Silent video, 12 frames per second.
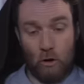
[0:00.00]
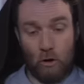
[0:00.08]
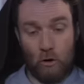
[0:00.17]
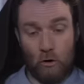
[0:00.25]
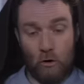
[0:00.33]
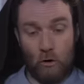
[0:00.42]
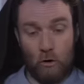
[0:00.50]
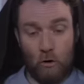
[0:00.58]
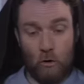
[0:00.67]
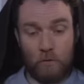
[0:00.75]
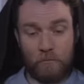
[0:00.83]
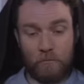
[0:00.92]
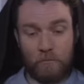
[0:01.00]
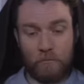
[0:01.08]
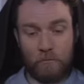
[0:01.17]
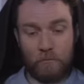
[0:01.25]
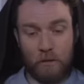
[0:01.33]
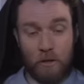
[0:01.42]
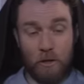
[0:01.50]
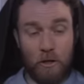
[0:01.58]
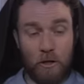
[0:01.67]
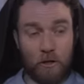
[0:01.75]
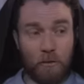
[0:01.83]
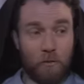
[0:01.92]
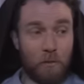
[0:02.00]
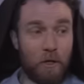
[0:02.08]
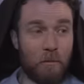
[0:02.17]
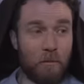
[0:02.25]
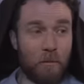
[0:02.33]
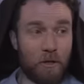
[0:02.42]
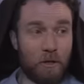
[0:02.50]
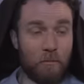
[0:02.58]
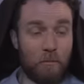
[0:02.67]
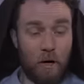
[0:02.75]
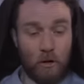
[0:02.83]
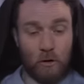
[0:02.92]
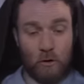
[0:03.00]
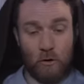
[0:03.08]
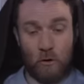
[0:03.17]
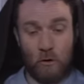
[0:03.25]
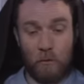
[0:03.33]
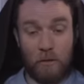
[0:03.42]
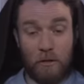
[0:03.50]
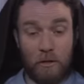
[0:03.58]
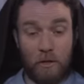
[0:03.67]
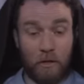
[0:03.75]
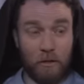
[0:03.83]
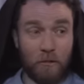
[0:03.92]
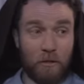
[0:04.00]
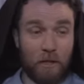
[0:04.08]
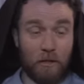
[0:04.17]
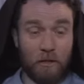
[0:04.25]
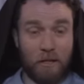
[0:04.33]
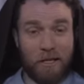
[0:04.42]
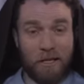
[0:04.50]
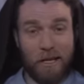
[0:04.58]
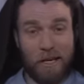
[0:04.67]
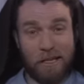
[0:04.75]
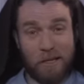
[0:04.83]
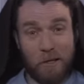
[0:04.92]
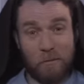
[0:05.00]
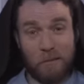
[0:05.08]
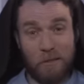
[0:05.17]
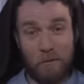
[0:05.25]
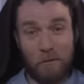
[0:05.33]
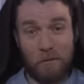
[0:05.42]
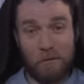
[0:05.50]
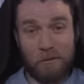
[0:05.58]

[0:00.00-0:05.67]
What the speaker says: True. Years of meat, fish, mush soup does eventually catch up with you.